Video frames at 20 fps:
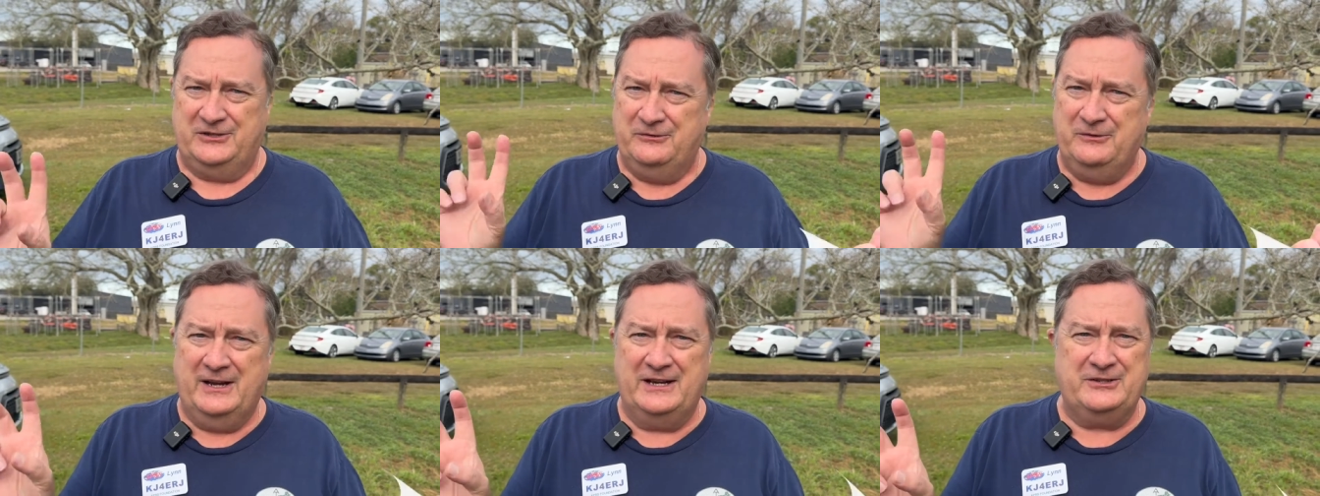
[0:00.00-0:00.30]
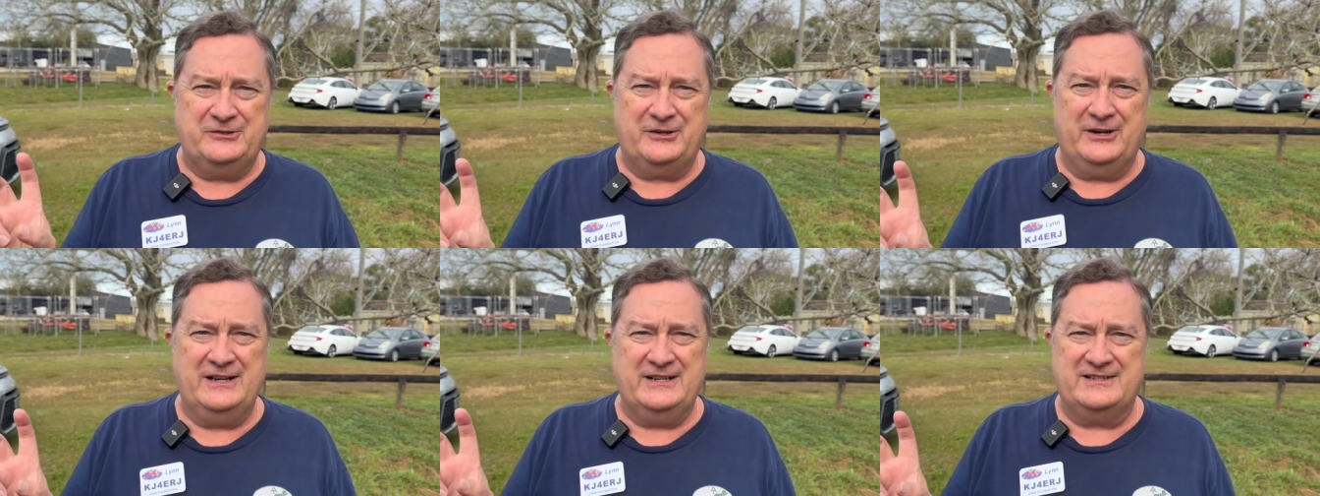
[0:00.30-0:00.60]
UI
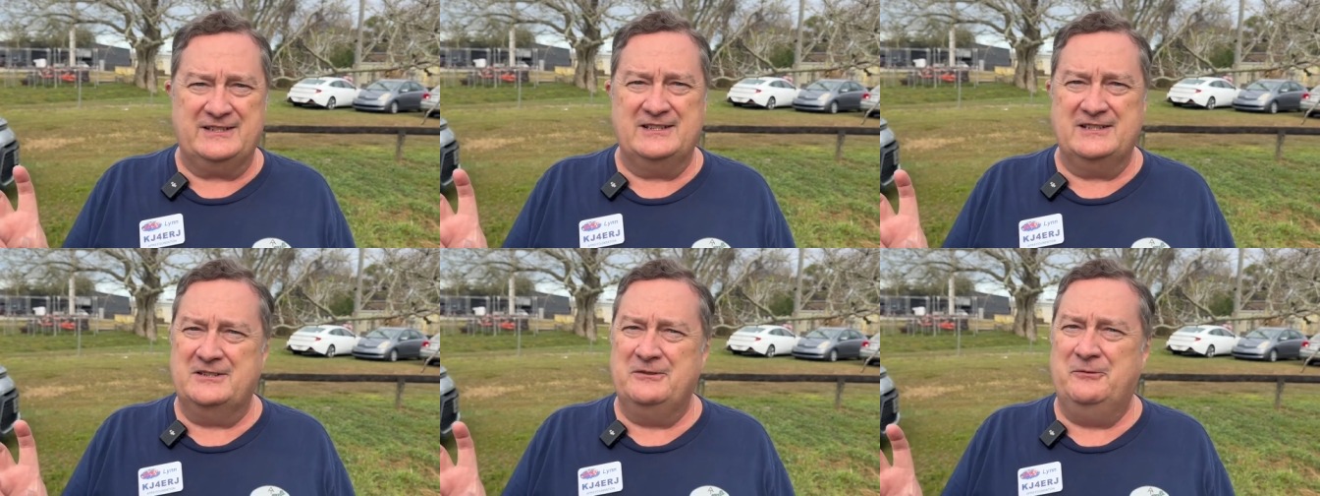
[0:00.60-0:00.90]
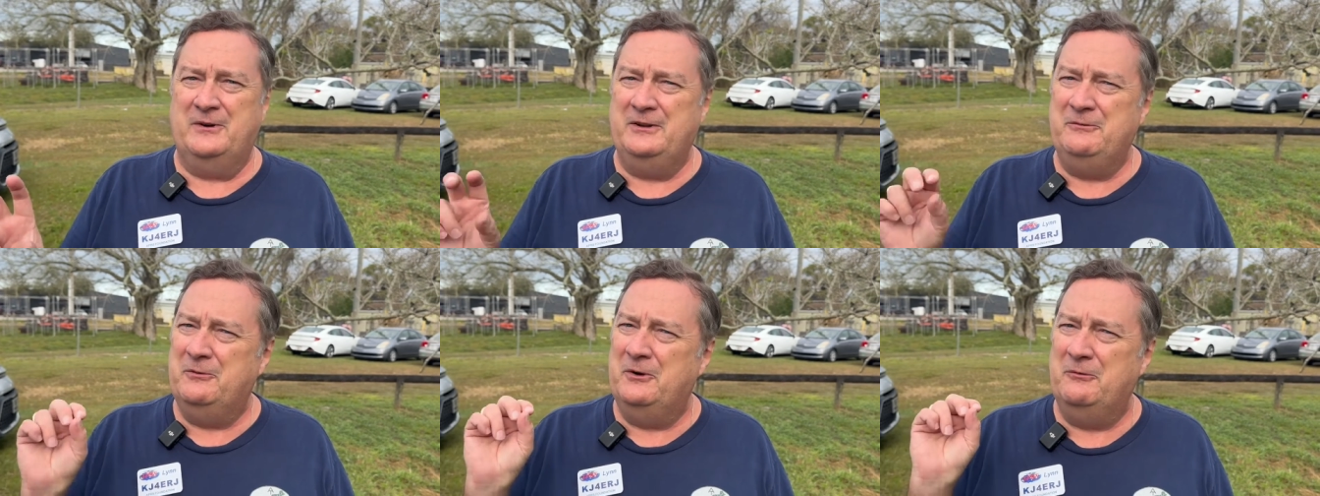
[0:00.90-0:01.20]
Trace is the
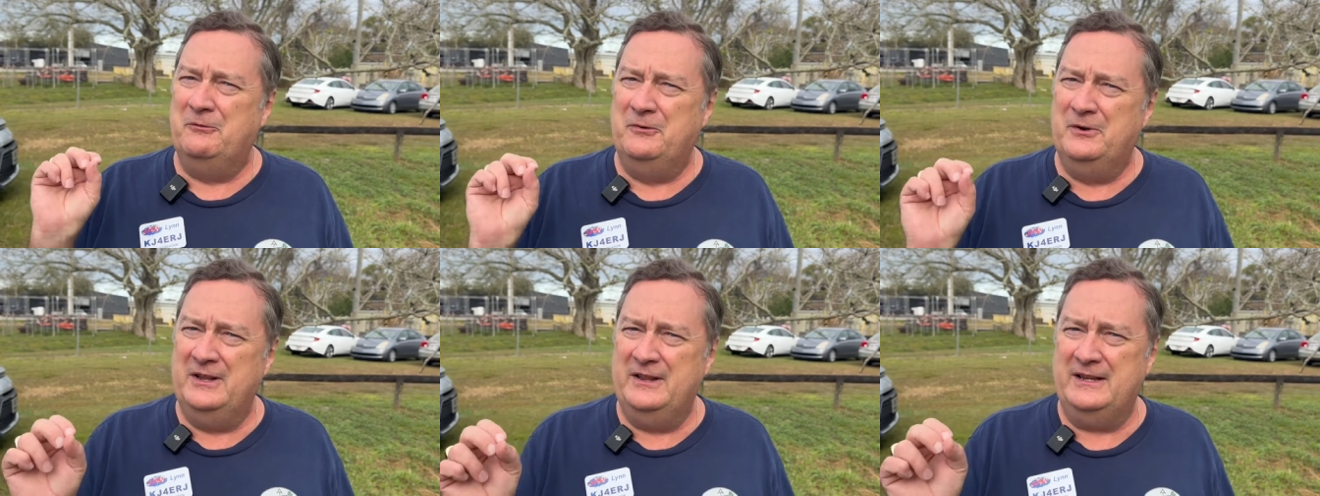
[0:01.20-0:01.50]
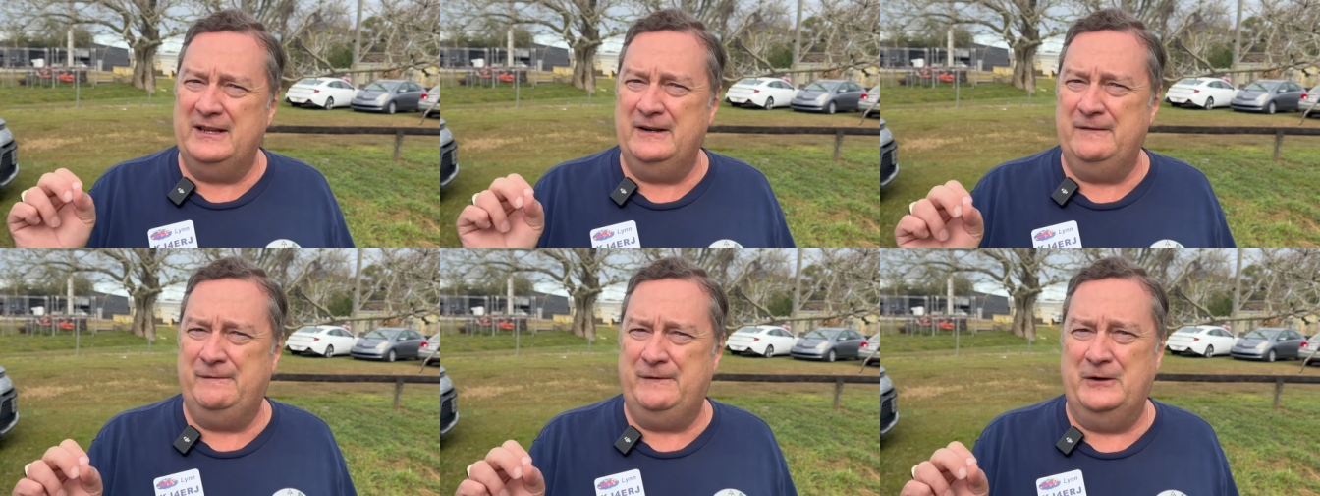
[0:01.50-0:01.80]
one we're
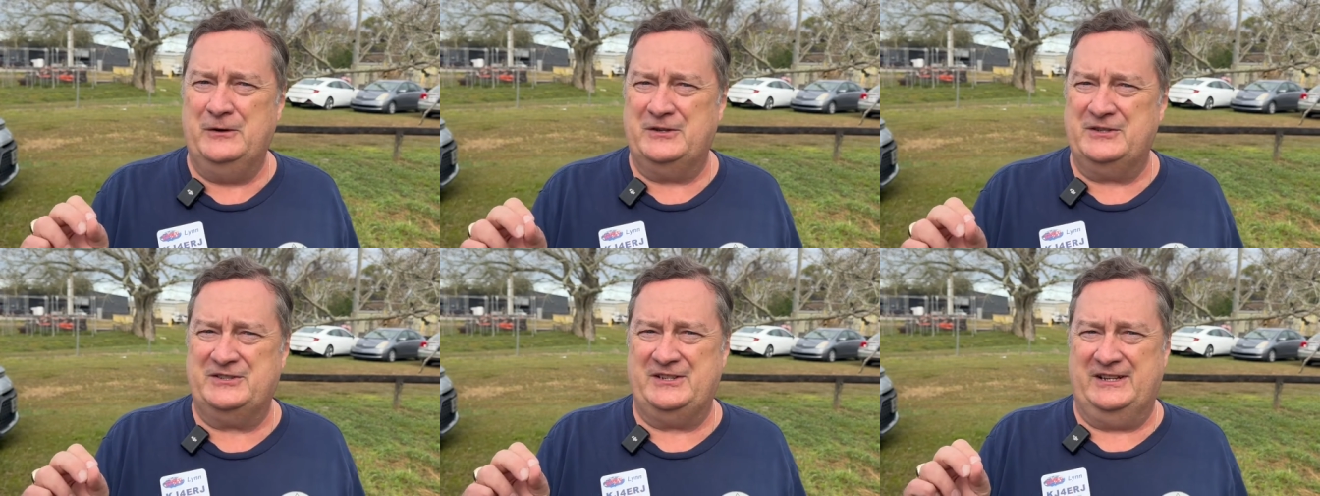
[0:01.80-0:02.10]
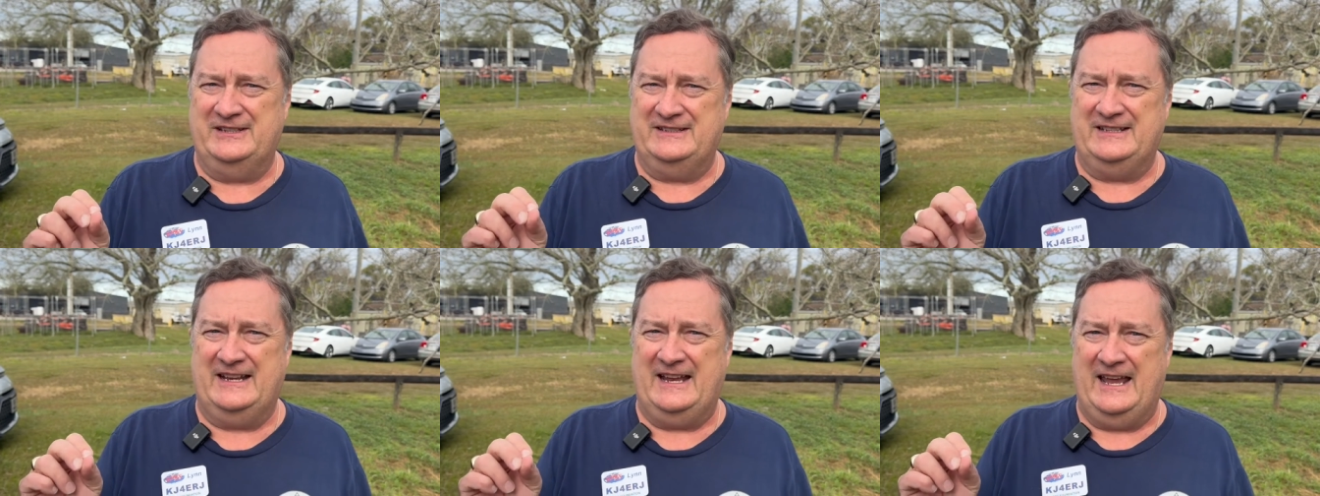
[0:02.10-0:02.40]
really gonna focus
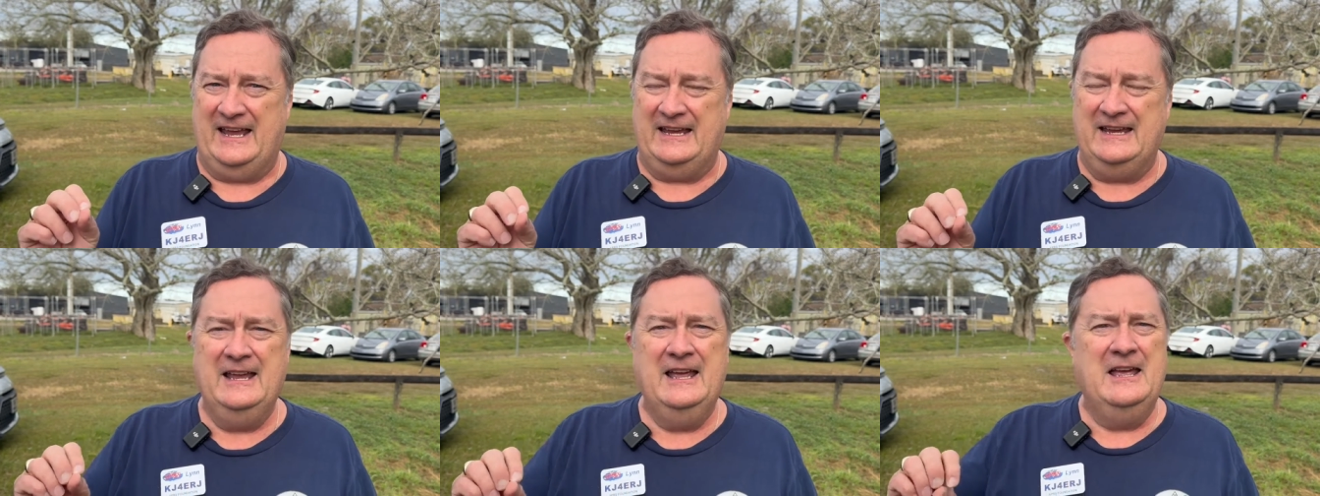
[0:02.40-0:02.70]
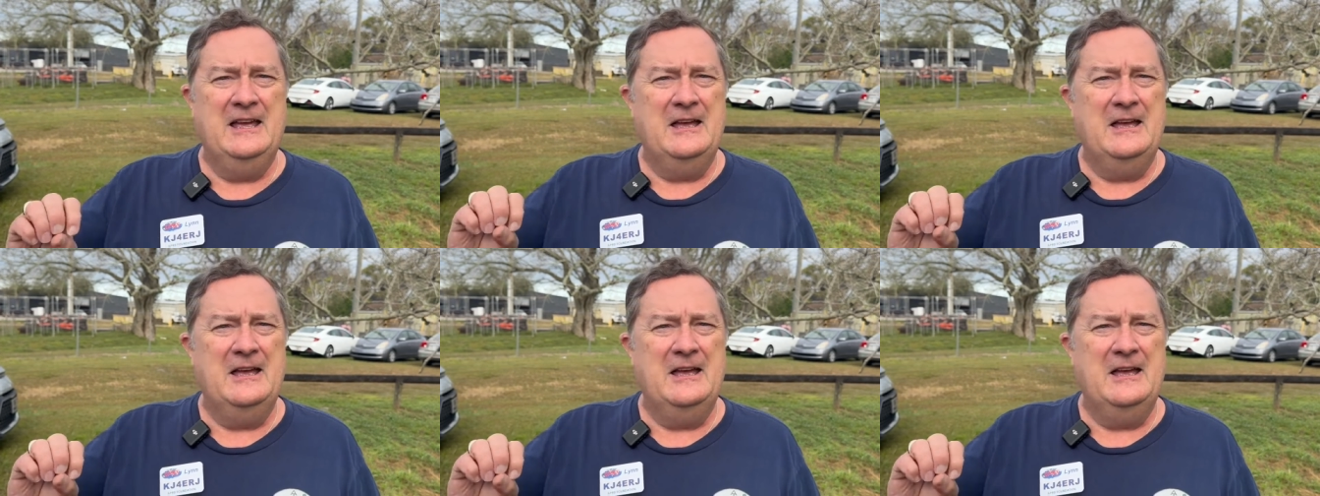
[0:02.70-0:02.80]
on today